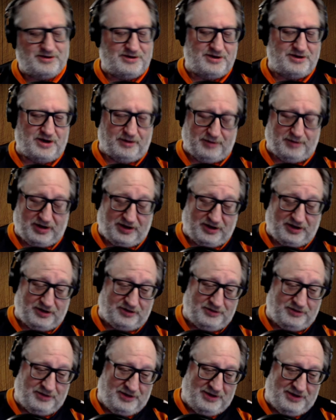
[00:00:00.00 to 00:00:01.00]
I
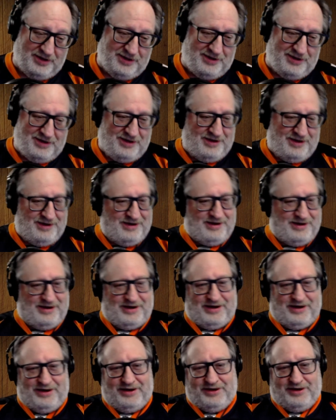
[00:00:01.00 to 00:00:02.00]
mean,
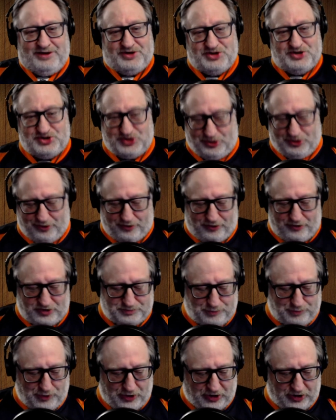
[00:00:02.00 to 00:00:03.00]
sure, there's
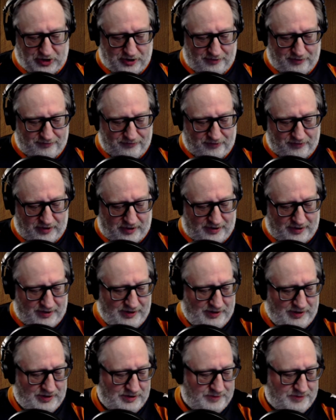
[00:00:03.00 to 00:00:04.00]
plenty of. Uh,
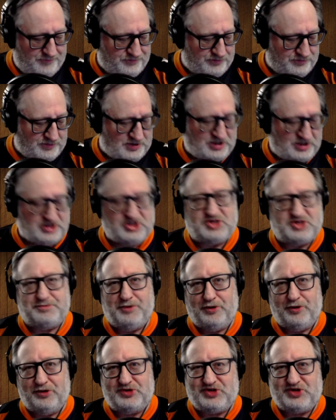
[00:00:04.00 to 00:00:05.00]

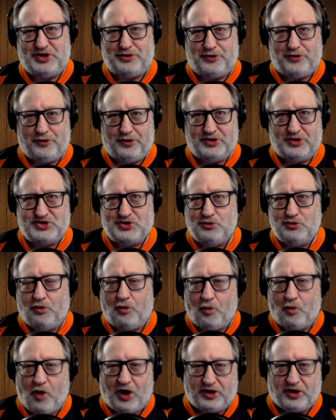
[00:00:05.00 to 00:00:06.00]
conspiracy theorists who will
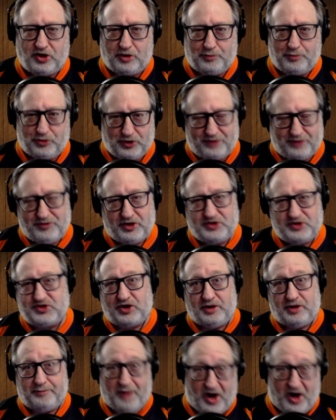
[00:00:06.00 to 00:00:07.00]
want you to believe that it's
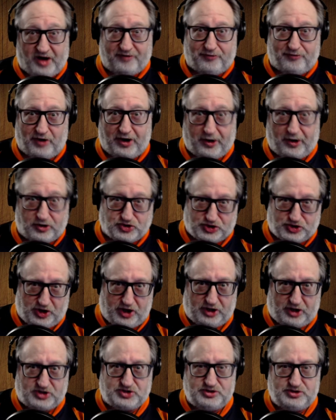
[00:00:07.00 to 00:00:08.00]
going to modify our
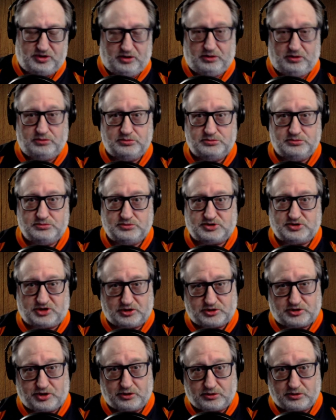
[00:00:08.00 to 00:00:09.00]
genetics, you know, it's going
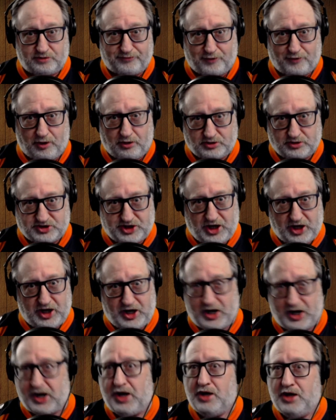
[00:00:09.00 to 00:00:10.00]
to turn the frogs
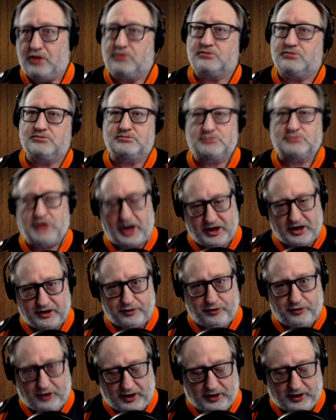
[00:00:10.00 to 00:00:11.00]
gay kind of
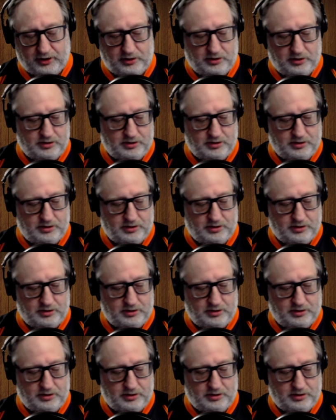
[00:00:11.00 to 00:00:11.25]
thing.